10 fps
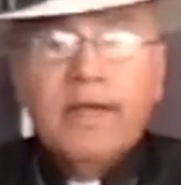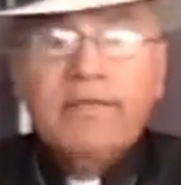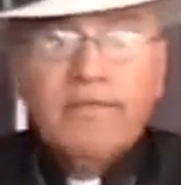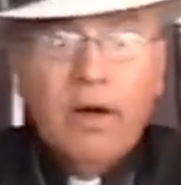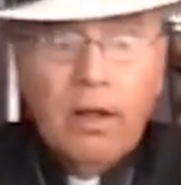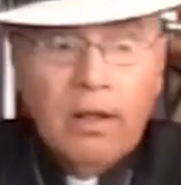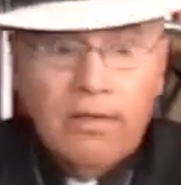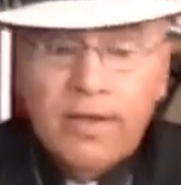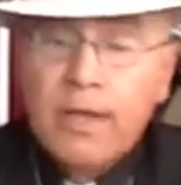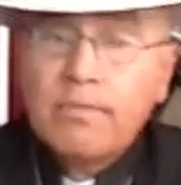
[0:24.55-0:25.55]

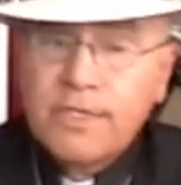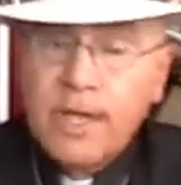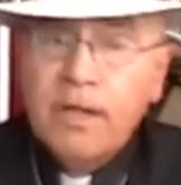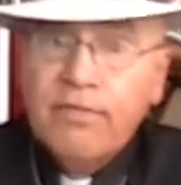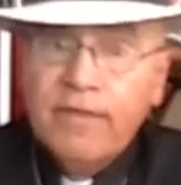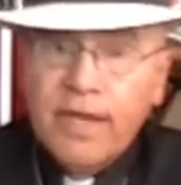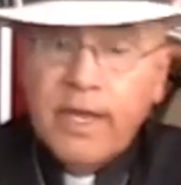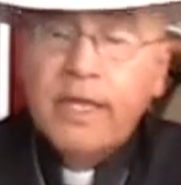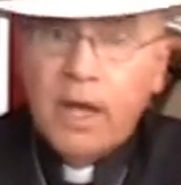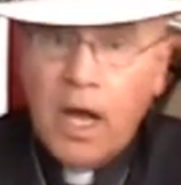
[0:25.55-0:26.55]
Involve Himself
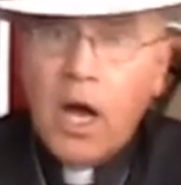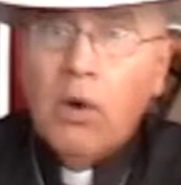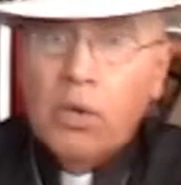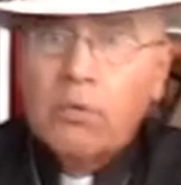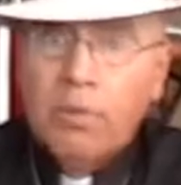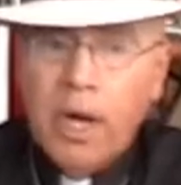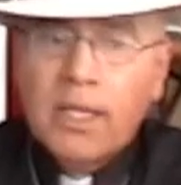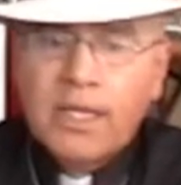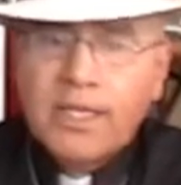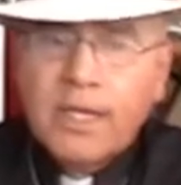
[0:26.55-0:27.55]
in Our
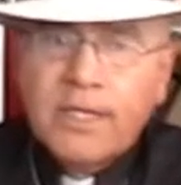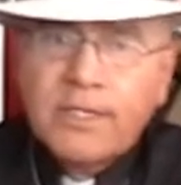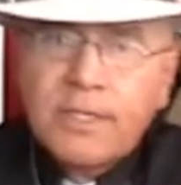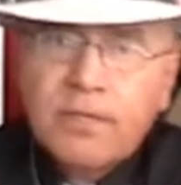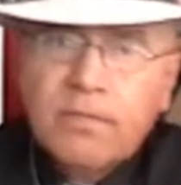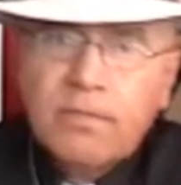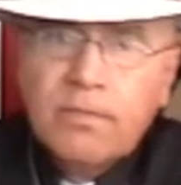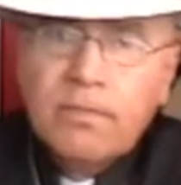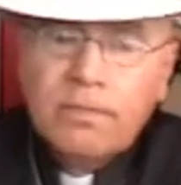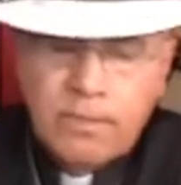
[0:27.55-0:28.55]
Politics?
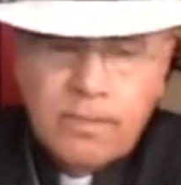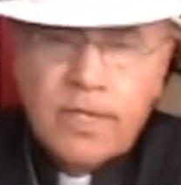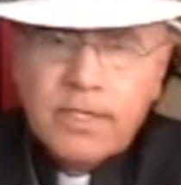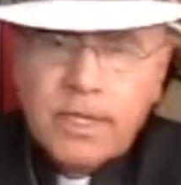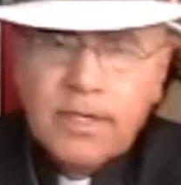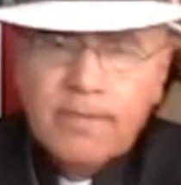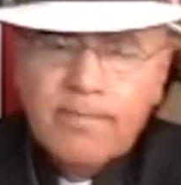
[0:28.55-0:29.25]
Does He?